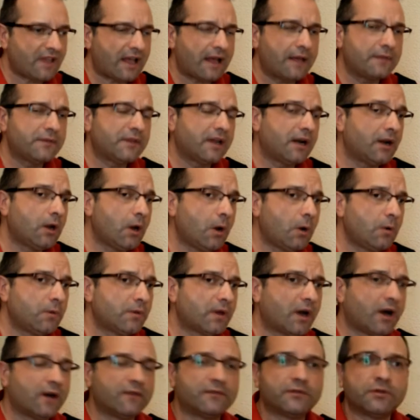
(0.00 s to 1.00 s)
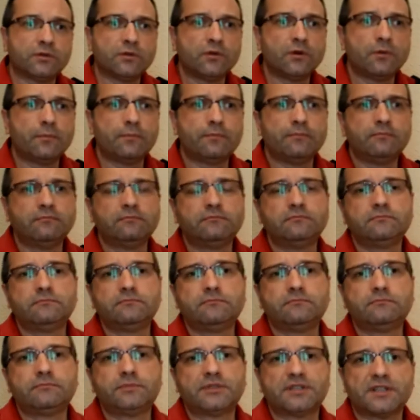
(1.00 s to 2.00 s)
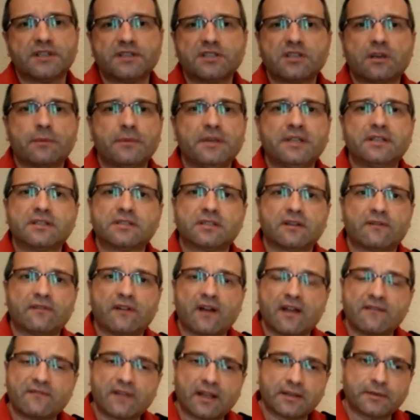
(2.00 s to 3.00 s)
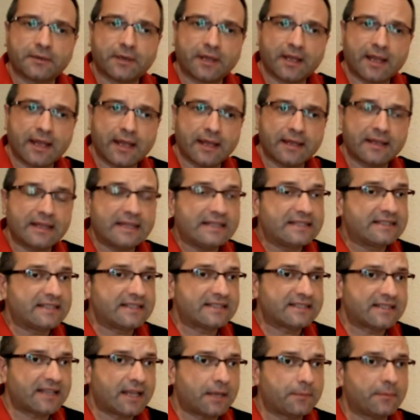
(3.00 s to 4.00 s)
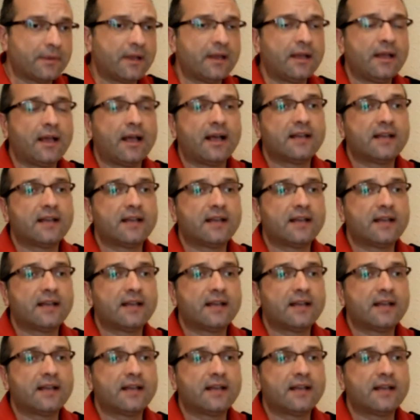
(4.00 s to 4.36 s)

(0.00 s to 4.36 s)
and the load of two potentiometers of 500K is the same